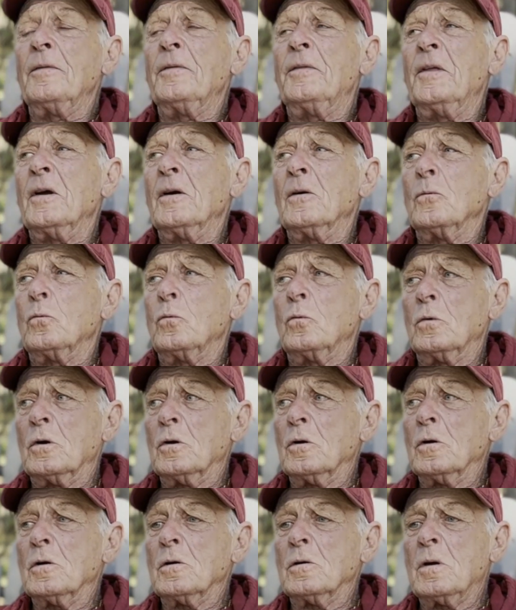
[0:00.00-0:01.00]
There
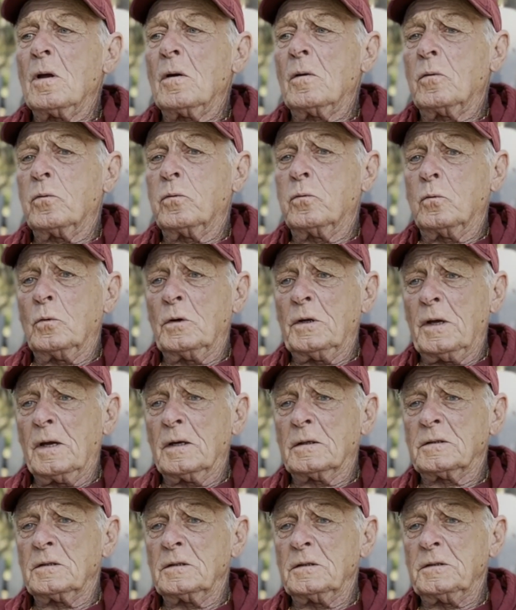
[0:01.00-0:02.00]
were. We
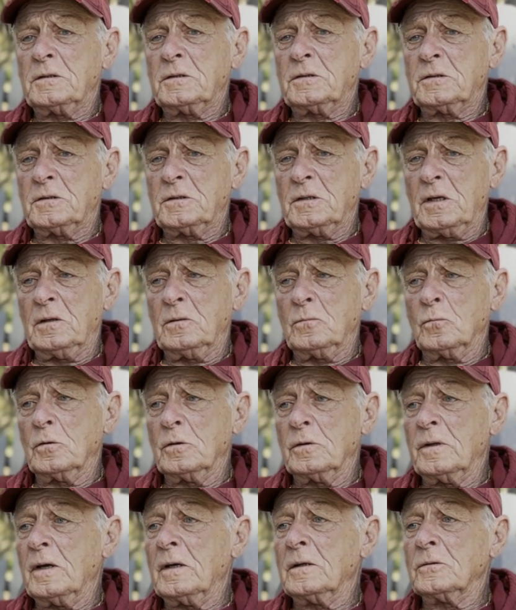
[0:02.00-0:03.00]
actually seen
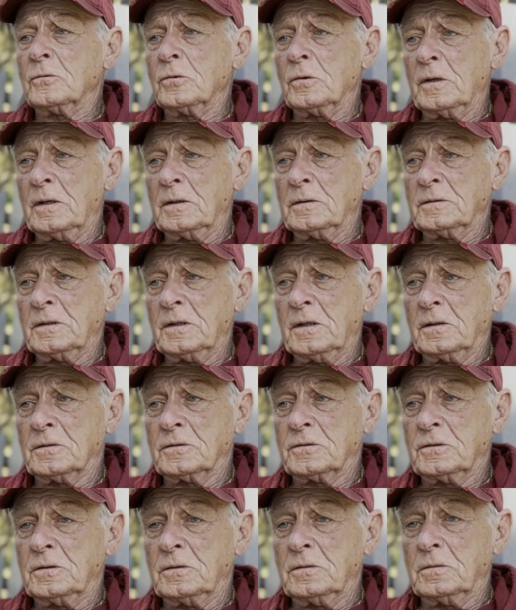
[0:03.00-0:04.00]
where that
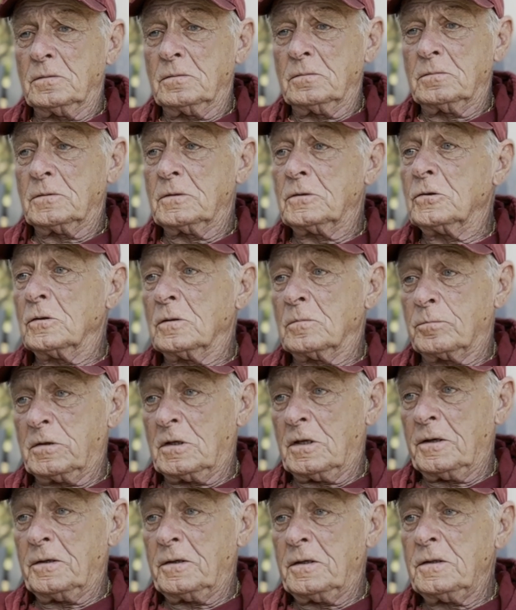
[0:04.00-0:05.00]
transaction took
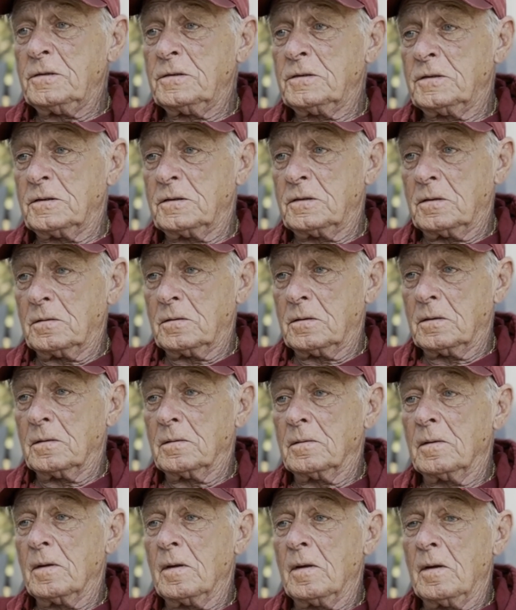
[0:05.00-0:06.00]
place.
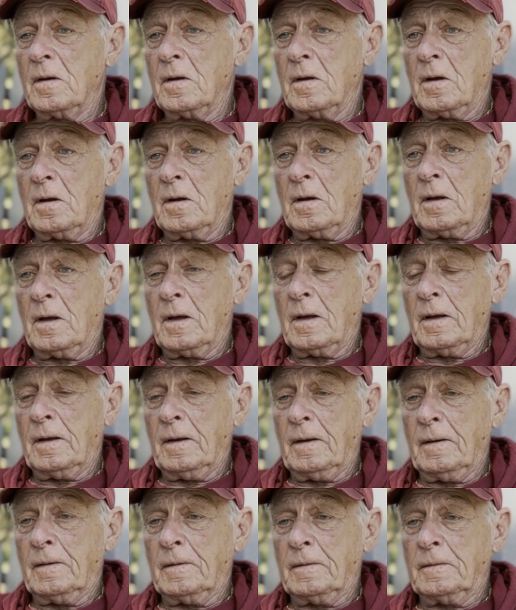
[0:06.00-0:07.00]

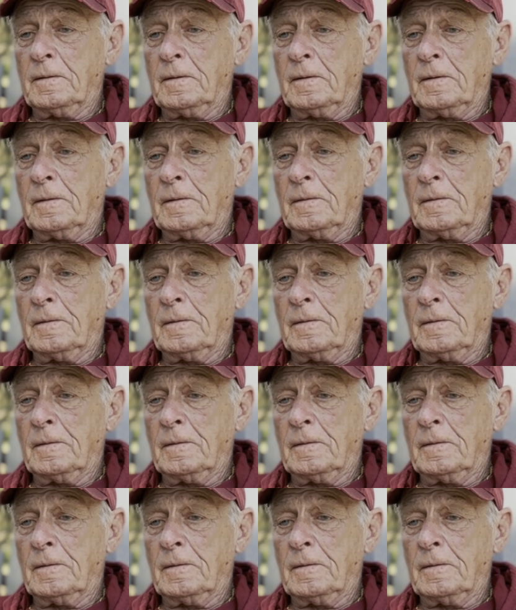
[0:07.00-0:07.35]
And,